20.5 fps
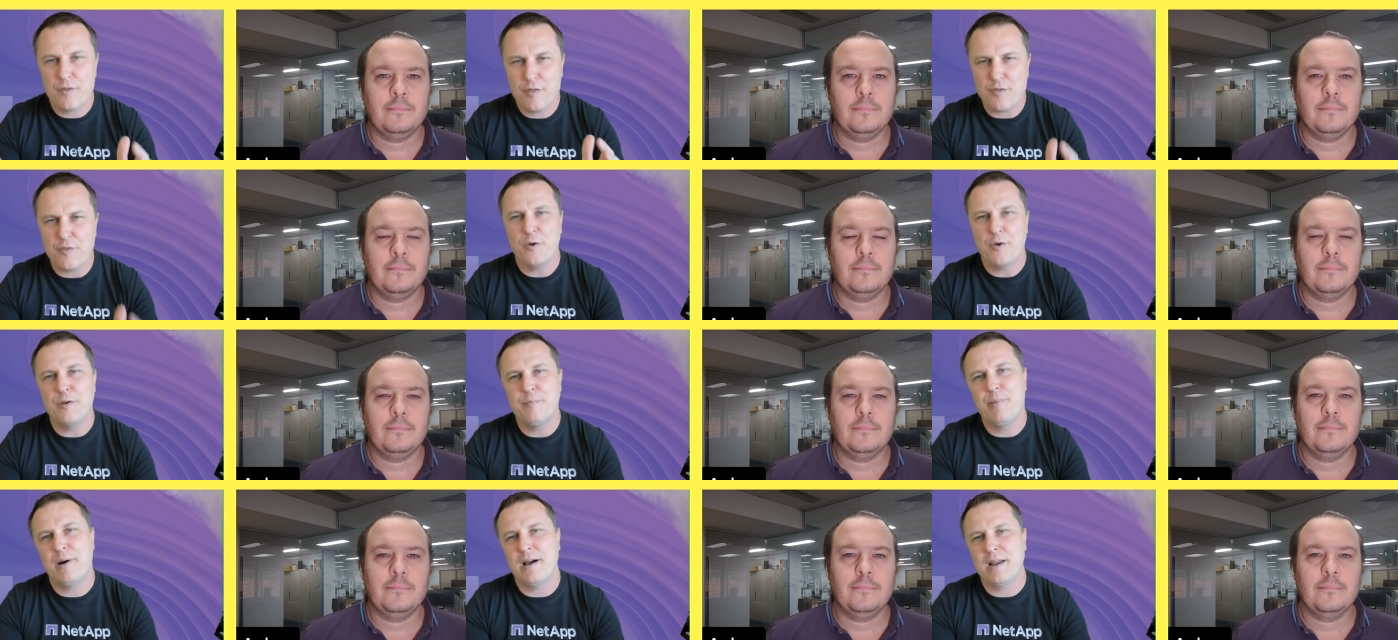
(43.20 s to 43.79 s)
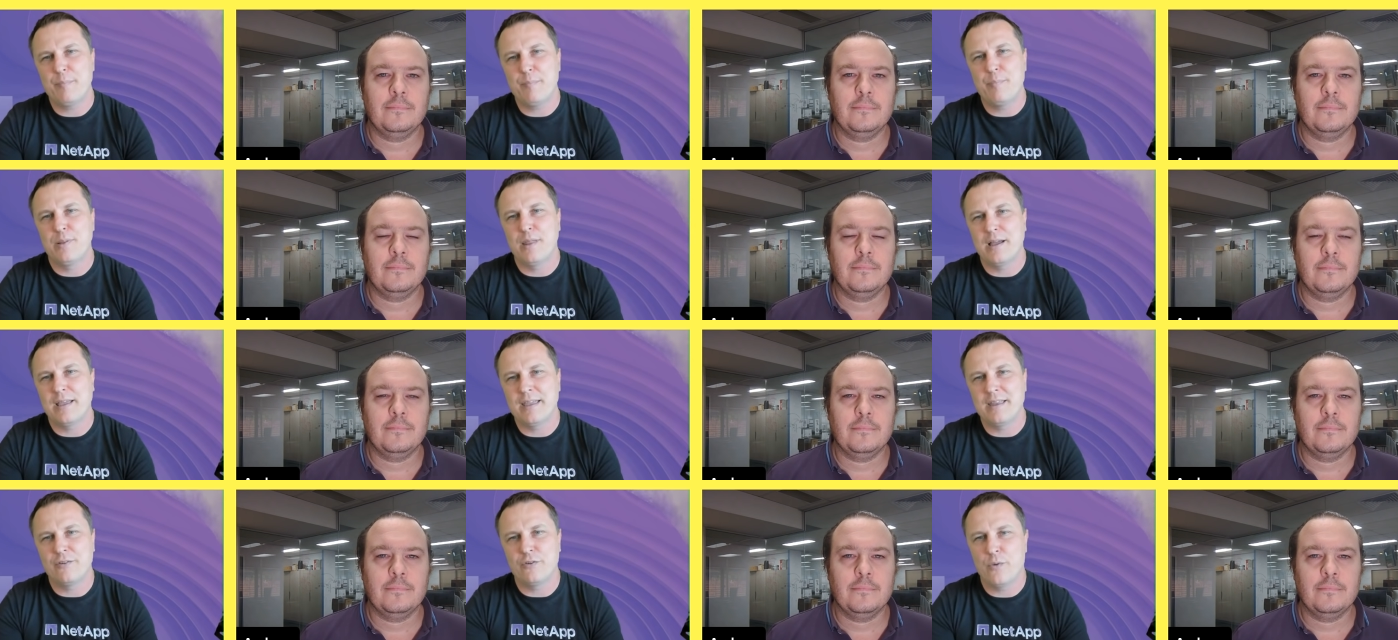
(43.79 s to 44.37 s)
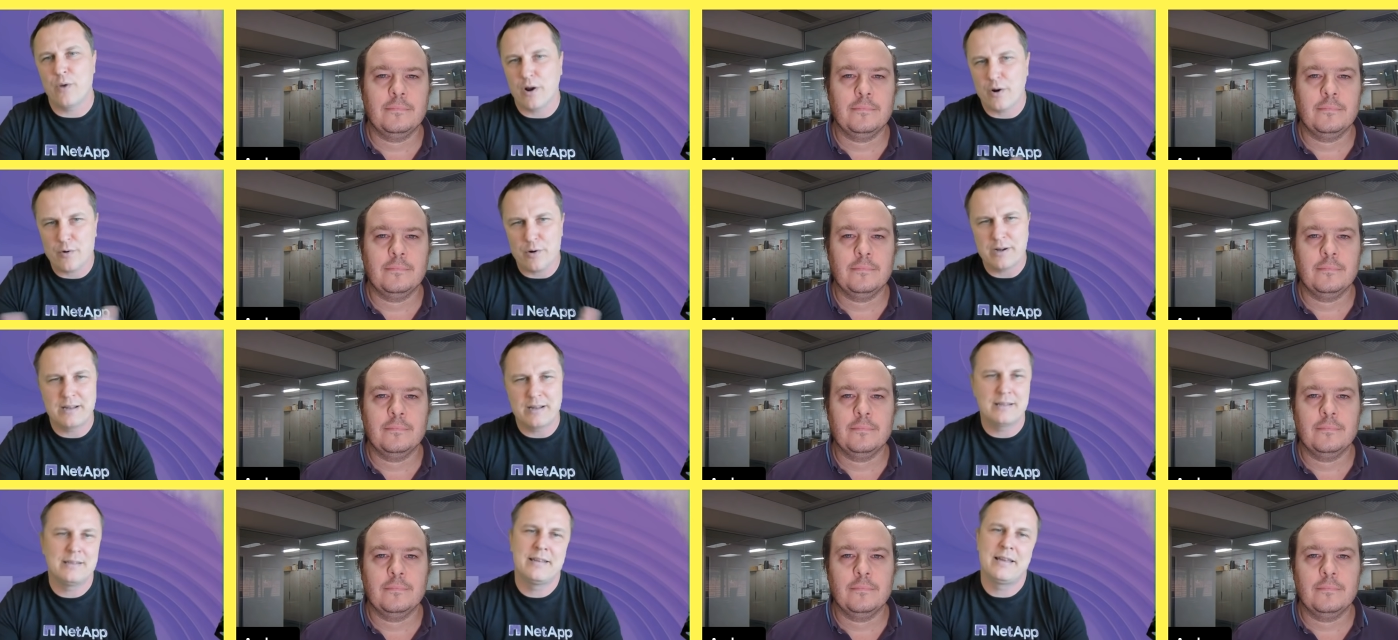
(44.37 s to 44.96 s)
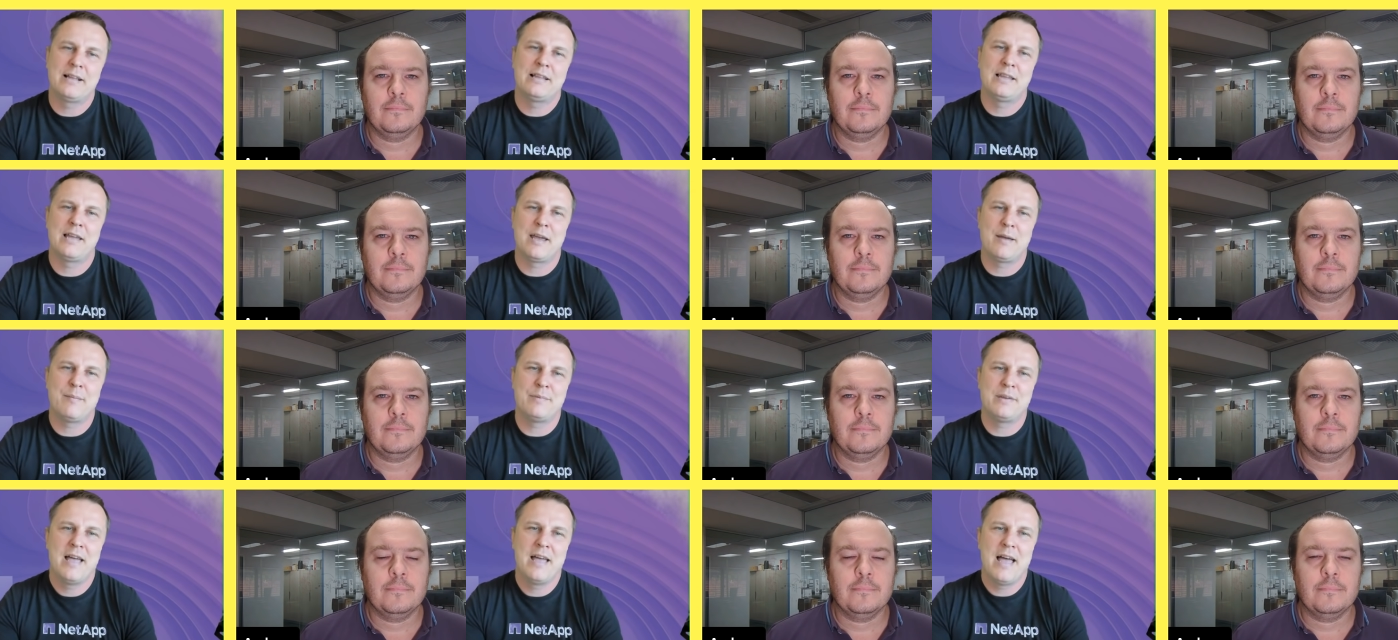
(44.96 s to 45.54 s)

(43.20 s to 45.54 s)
Speaker 1: third party plugin to our critically acclaimed